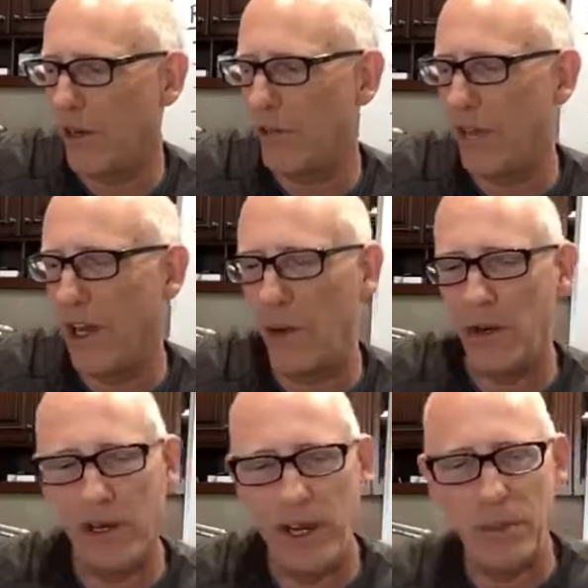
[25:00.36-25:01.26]
off now
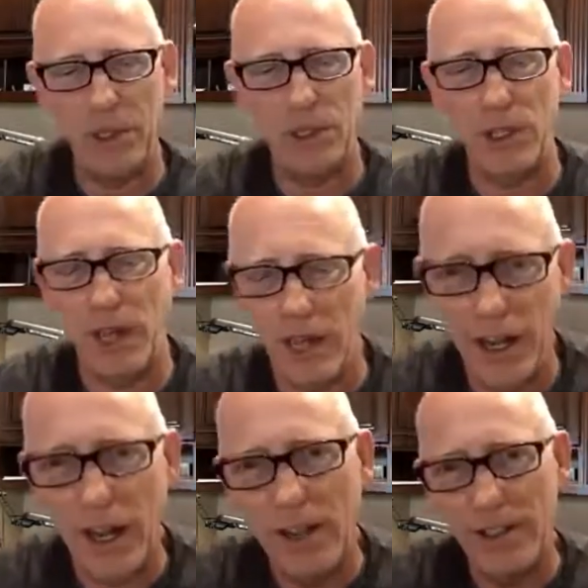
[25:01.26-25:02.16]
and keep this a
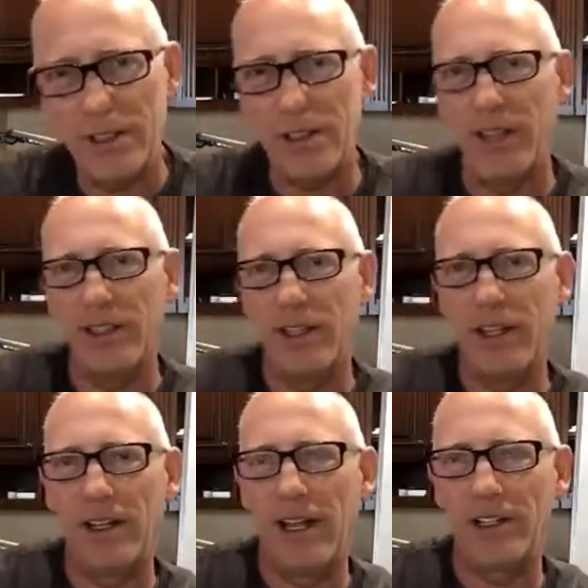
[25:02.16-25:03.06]
tight
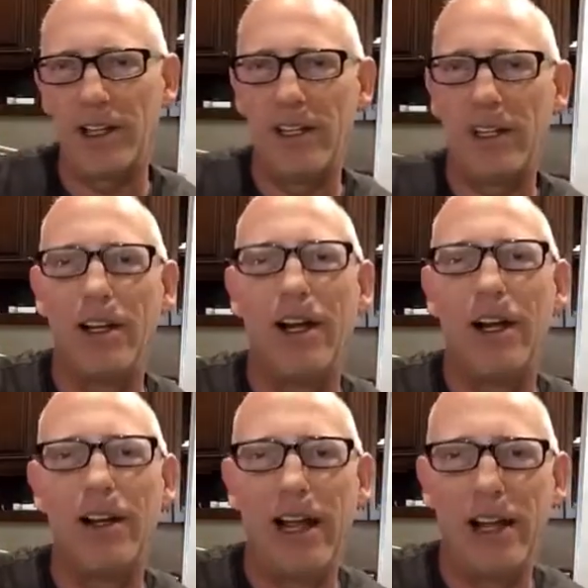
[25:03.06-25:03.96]
little lesson
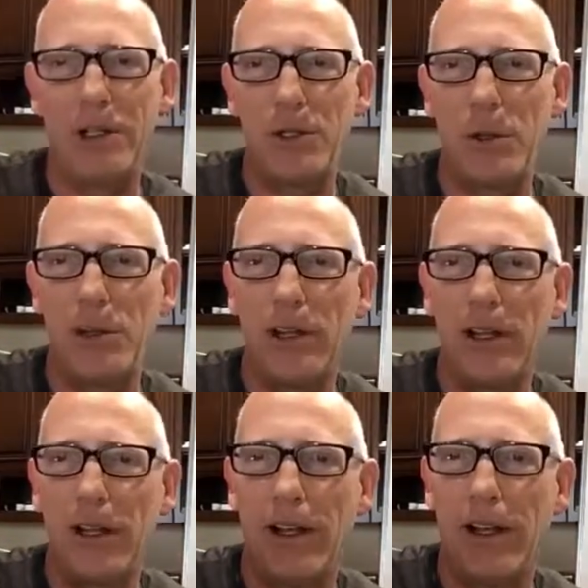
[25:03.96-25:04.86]
on how to
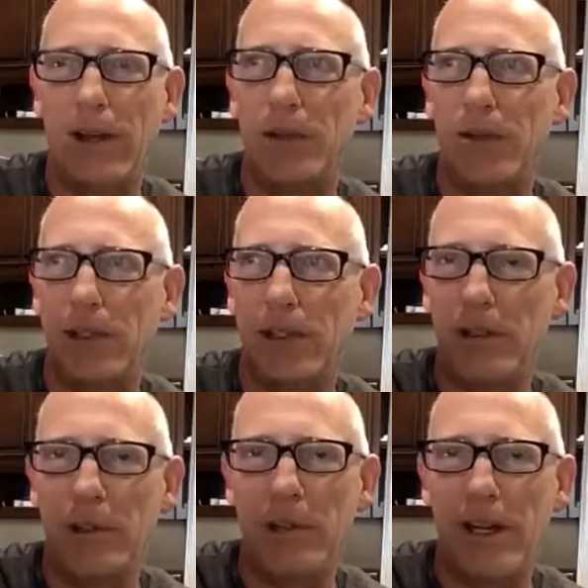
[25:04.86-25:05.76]
troll. And I will talk to
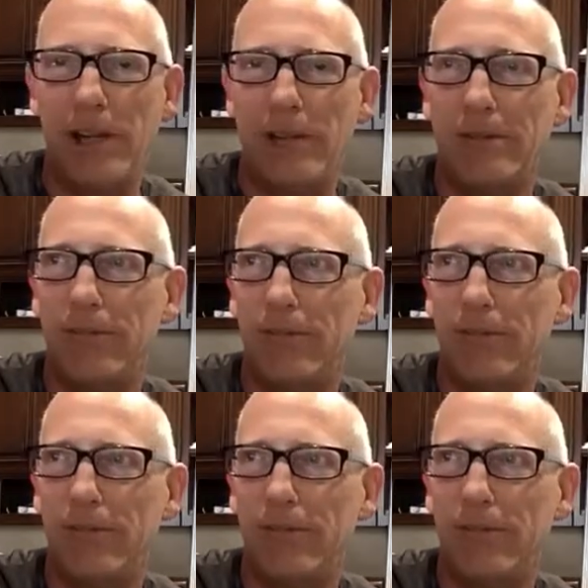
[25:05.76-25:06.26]
you later.